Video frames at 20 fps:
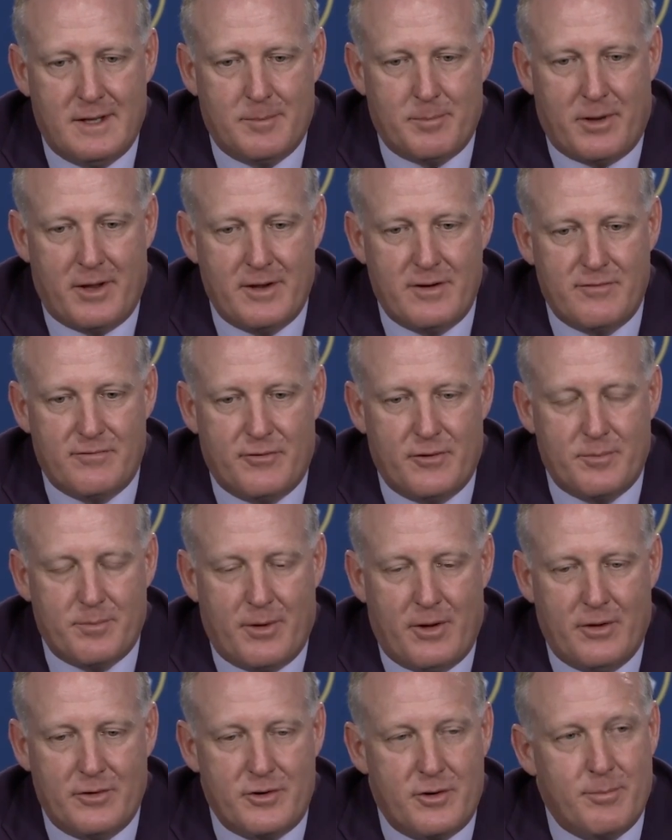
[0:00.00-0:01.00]
playing
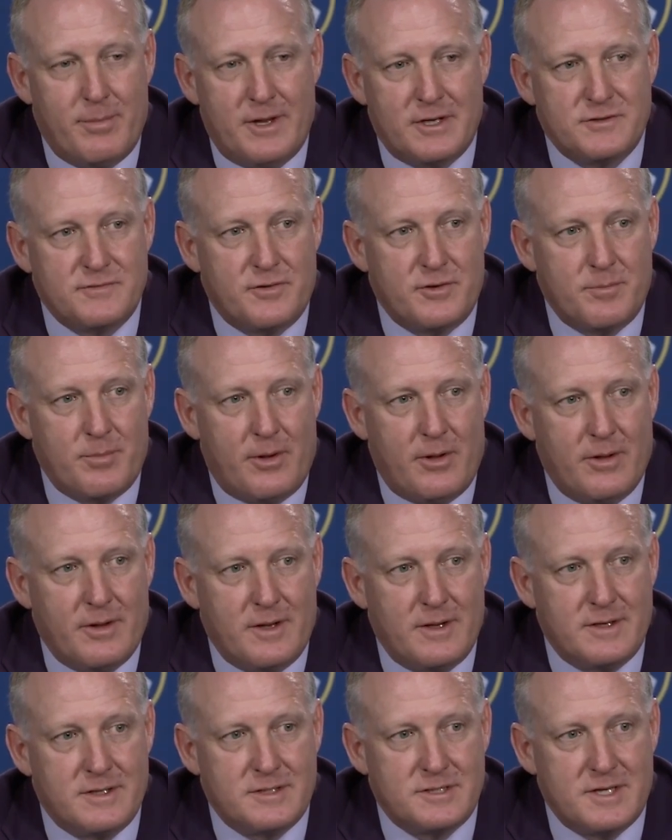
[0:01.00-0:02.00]
football and your best football
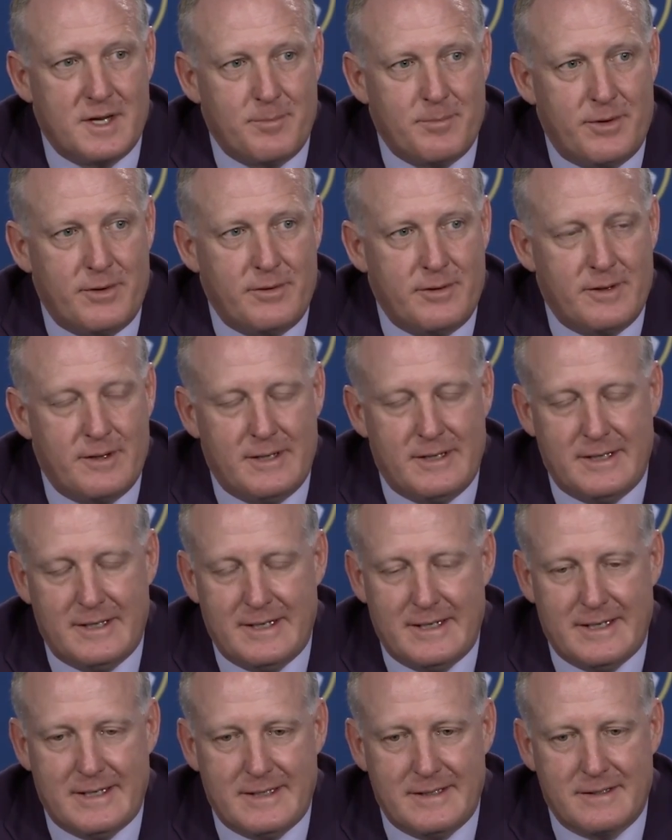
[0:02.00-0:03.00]
in December
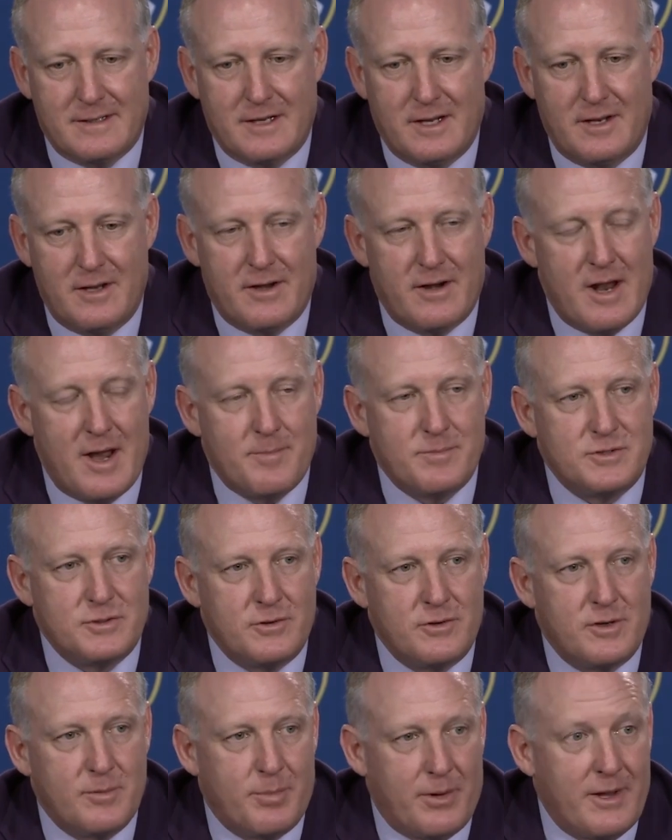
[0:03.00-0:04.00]
and getting an
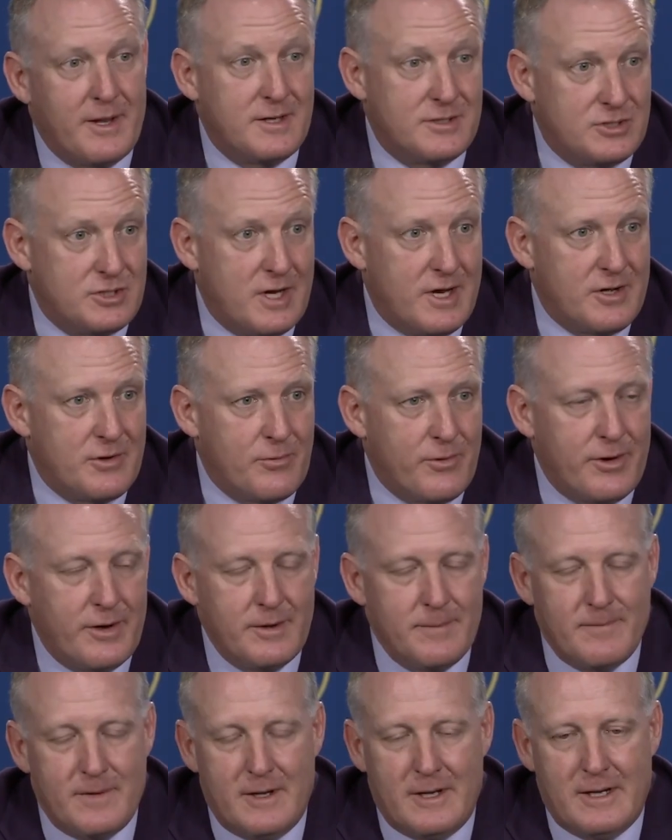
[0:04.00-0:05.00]
opportunity to play in January.